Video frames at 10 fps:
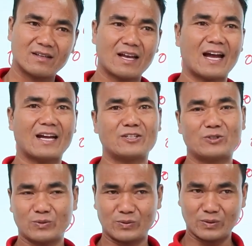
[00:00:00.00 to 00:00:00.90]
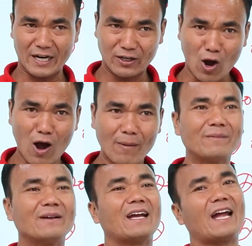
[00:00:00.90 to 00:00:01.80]
and to adopt
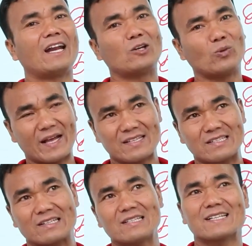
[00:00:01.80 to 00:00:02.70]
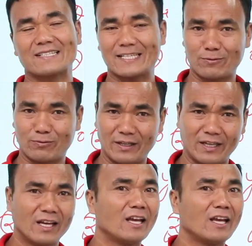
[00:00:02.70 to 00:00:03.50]
and to answer successfully.